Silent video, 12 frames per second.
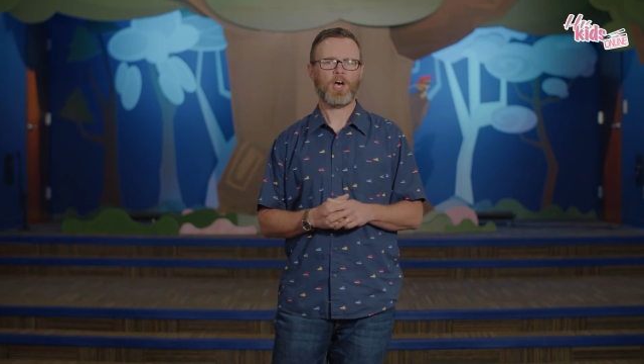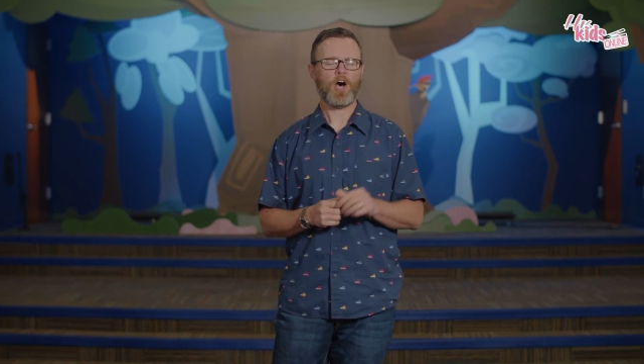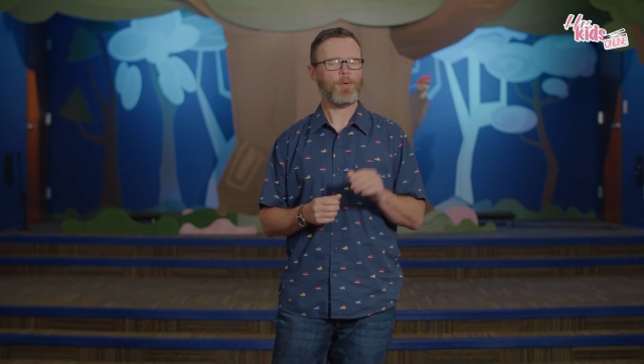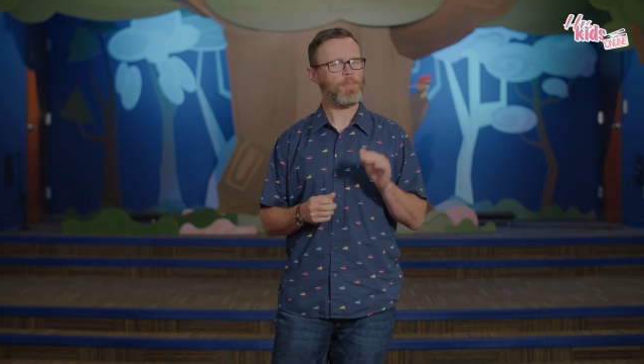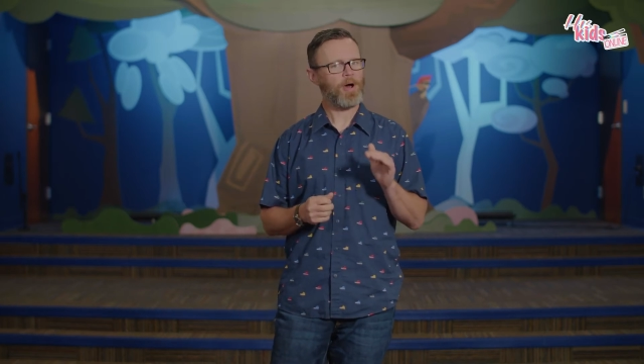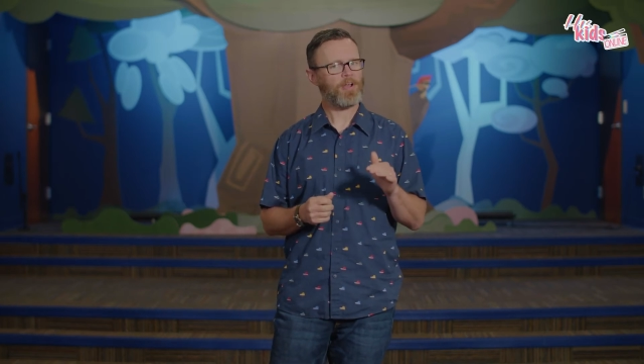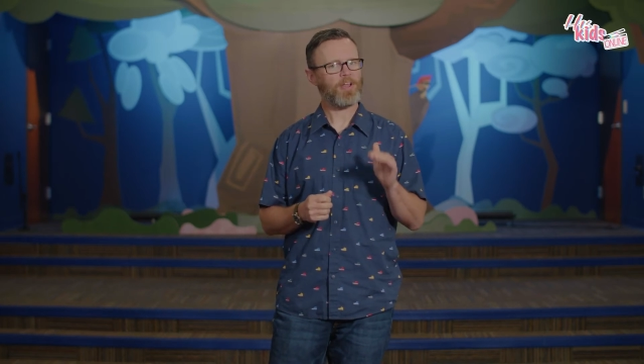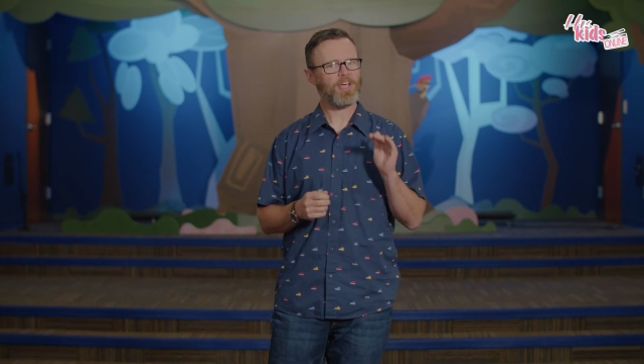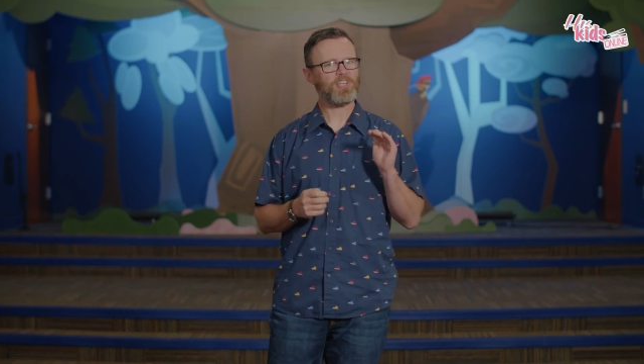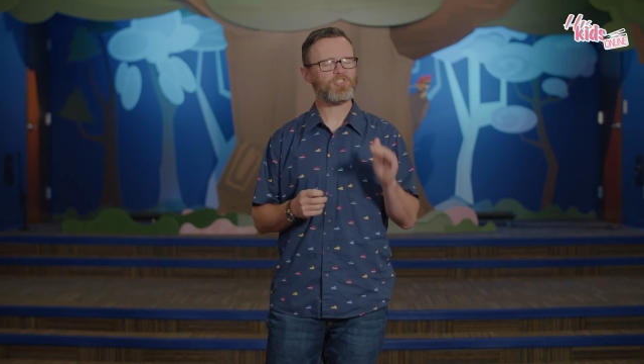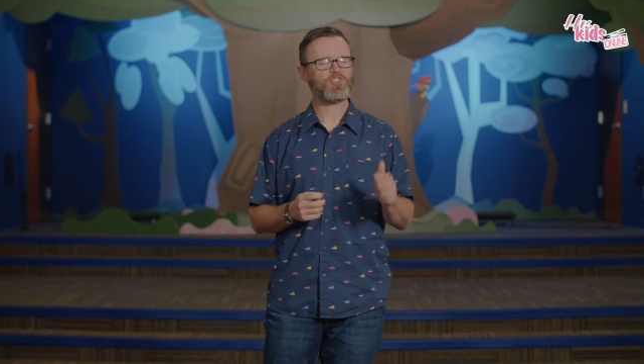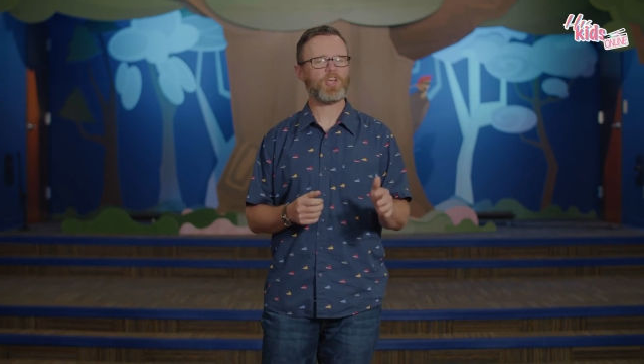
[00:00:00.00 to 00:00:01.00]
about
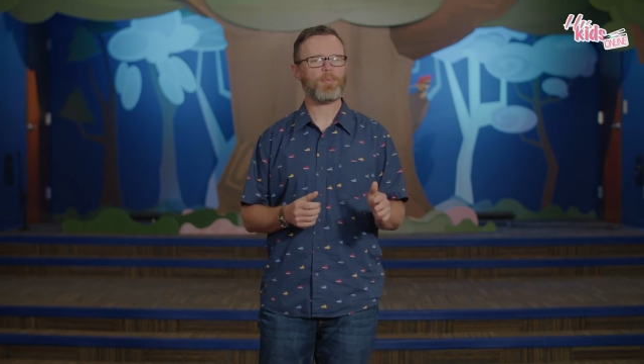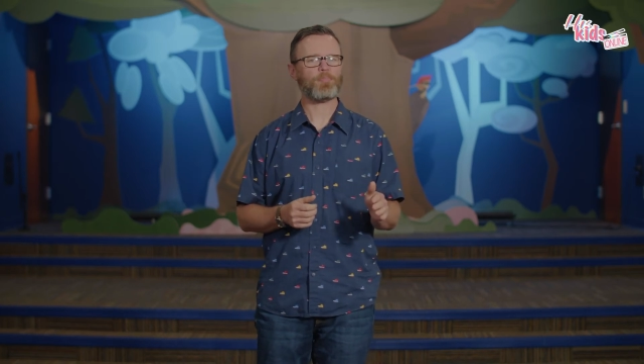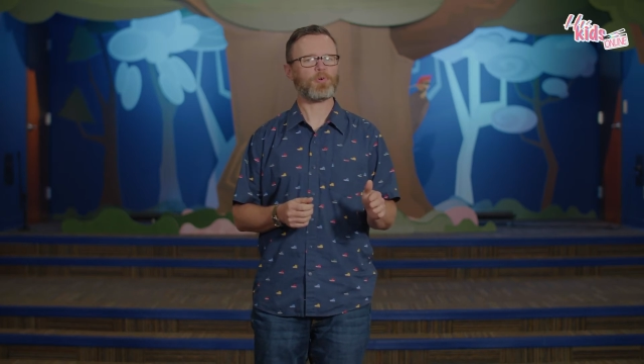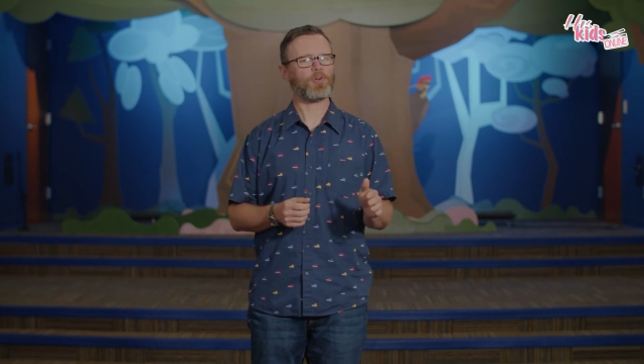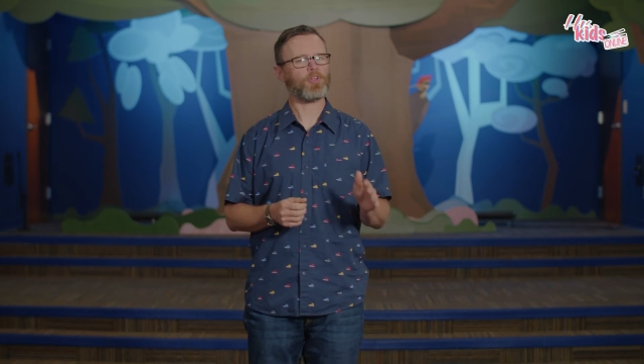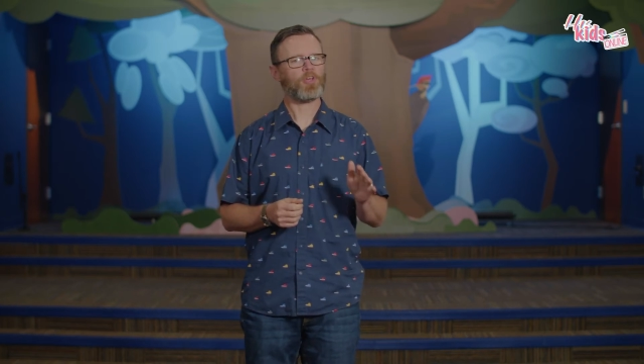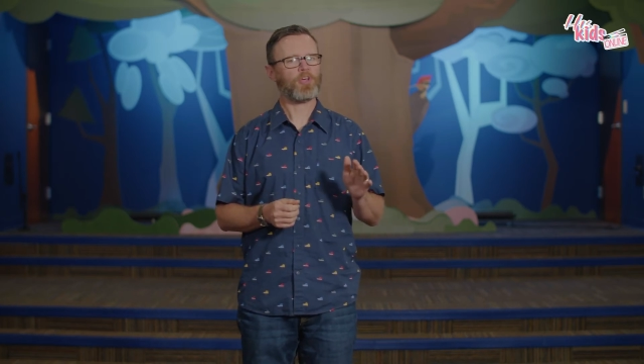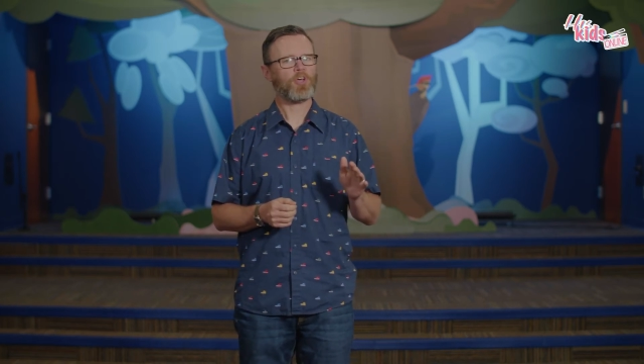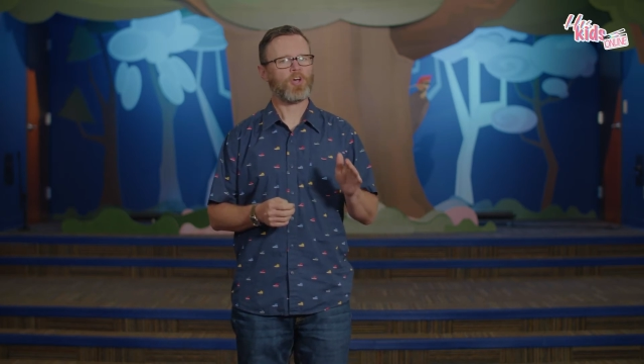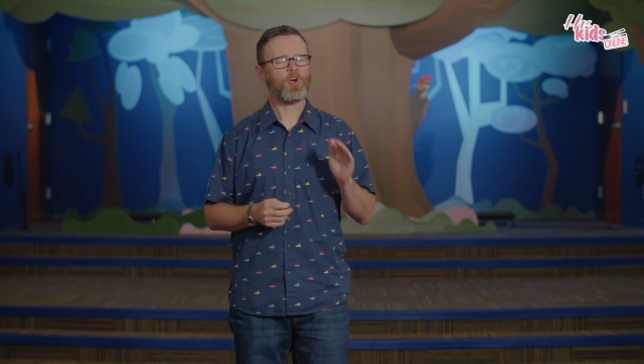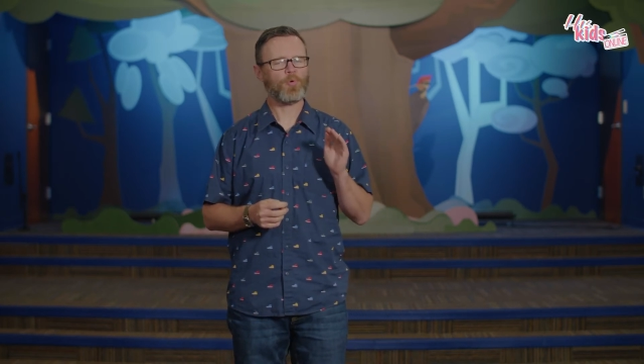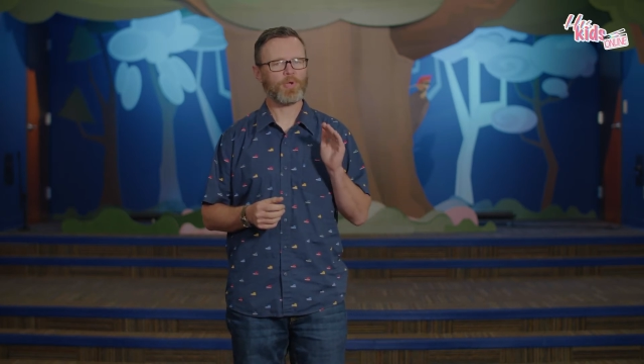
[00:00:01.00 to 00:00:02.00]
a shepherd
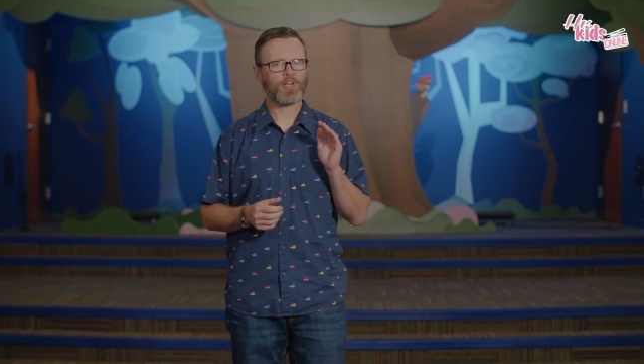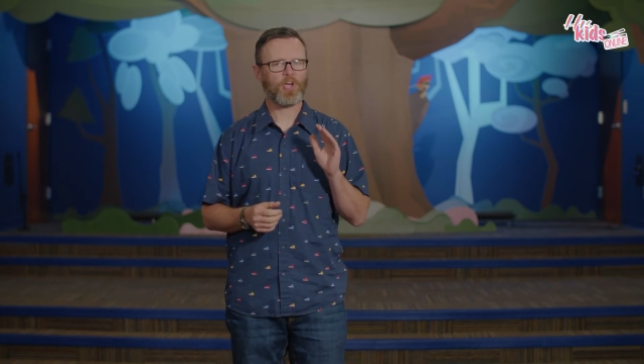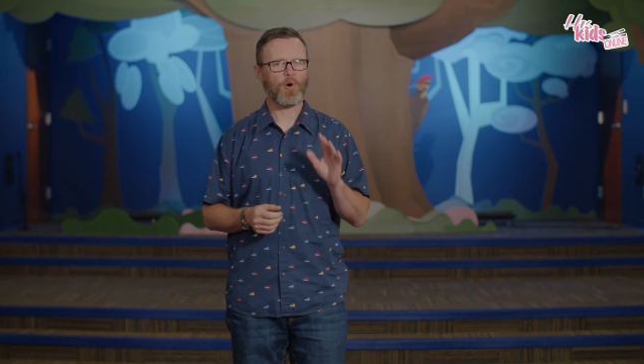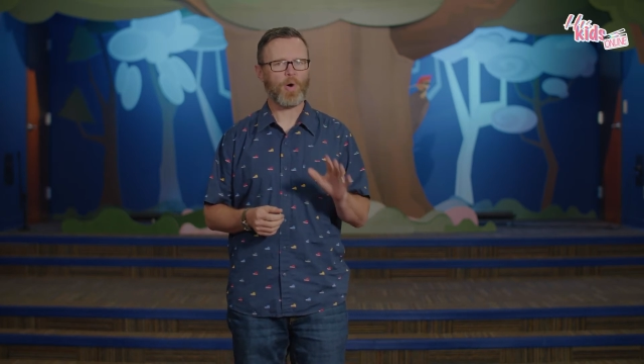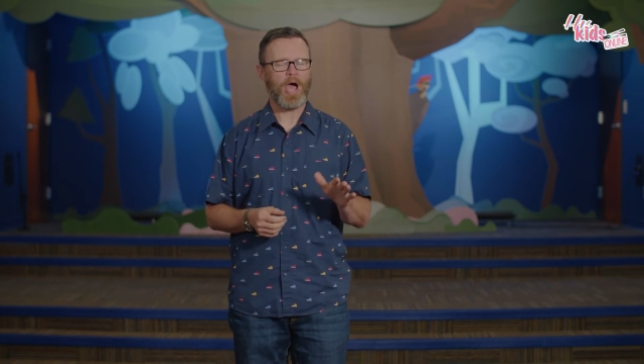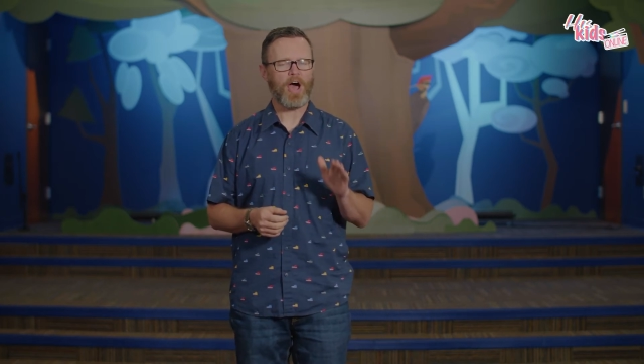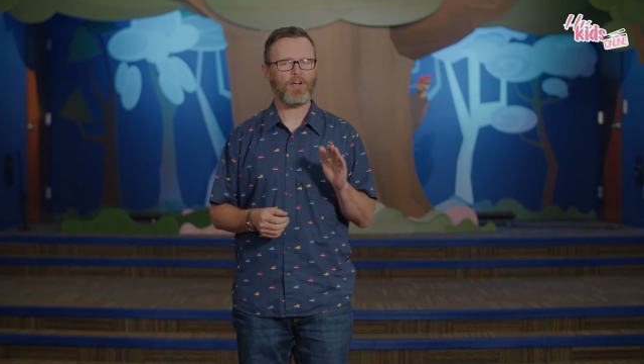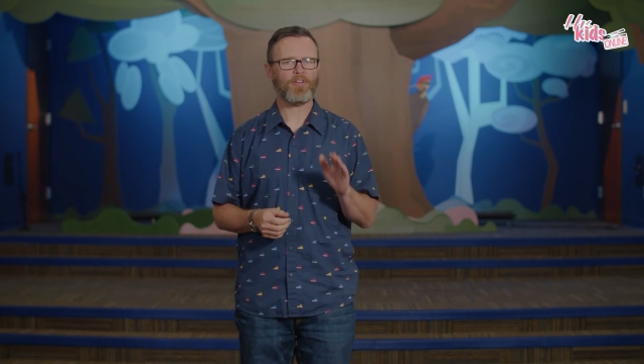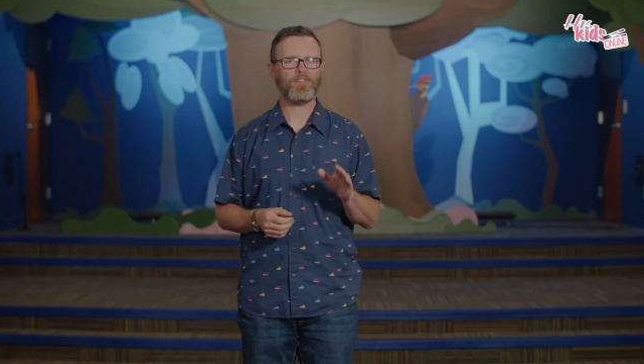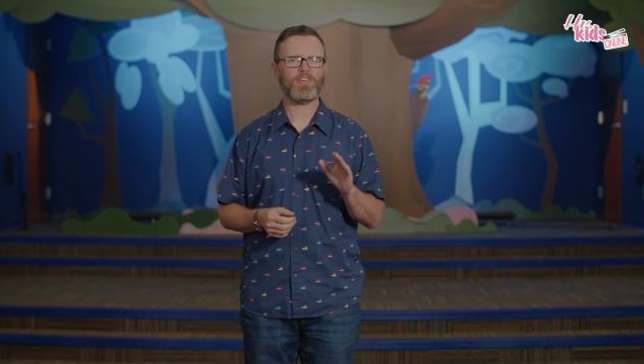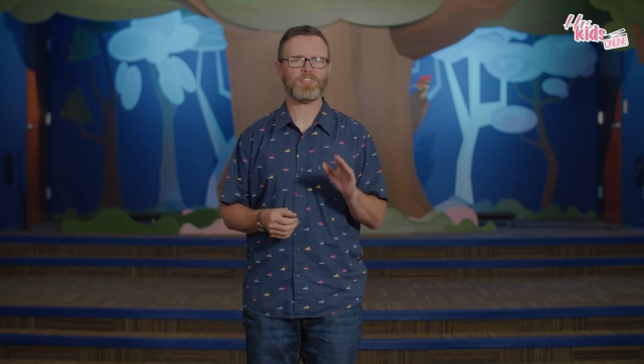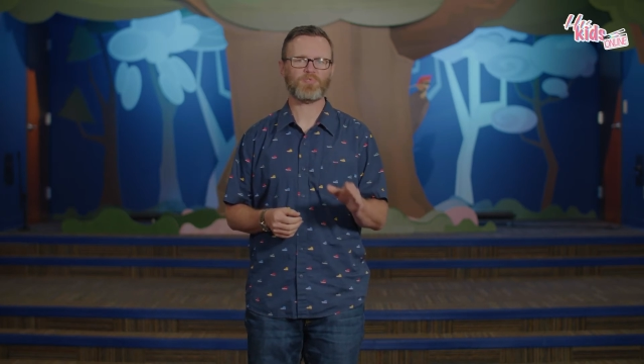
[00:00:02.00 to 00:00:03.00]
who would go out
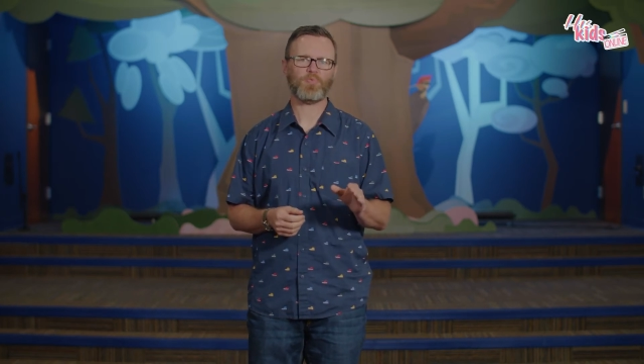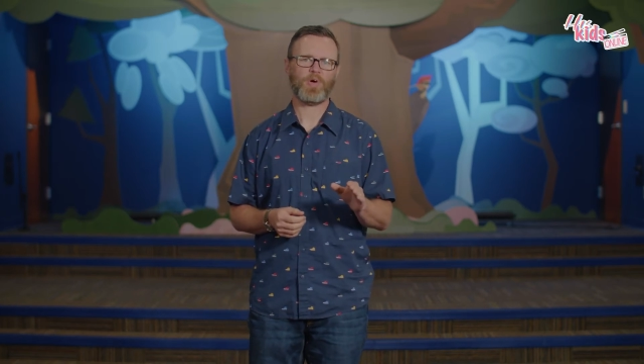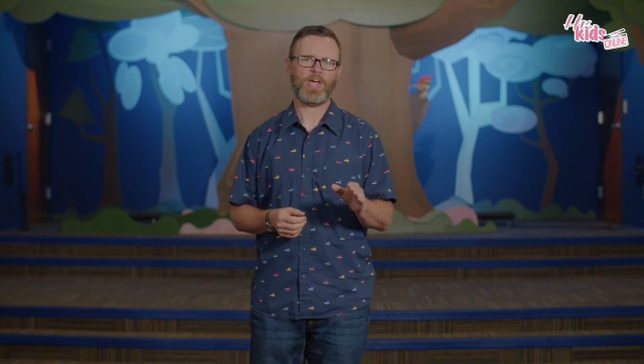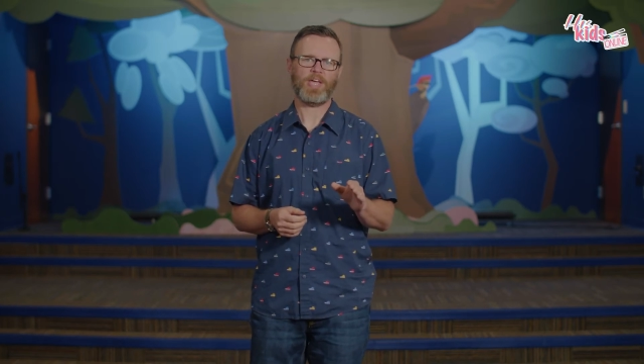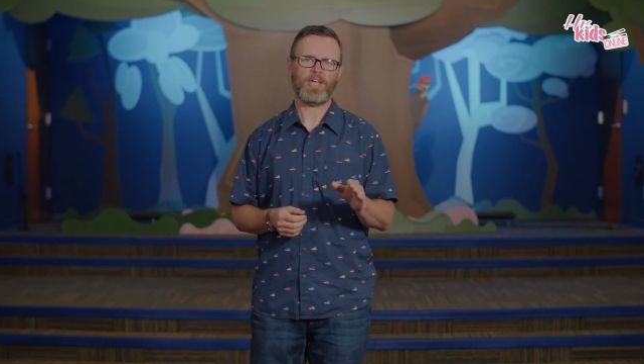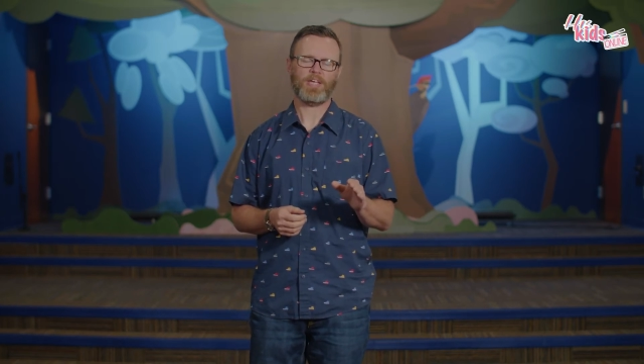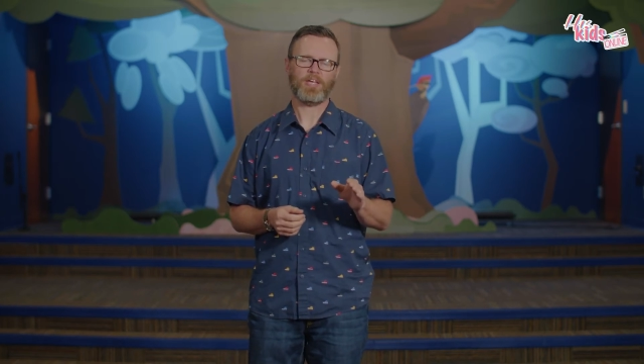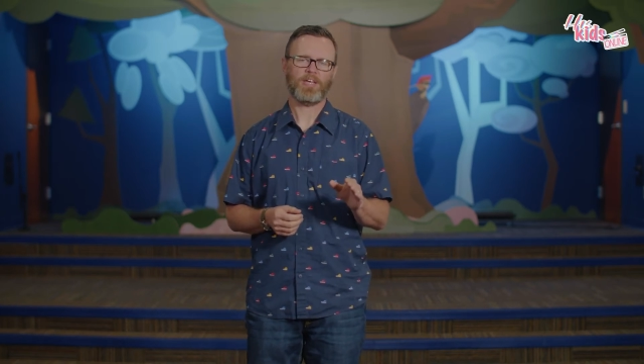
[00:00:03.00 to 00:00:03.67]
of his way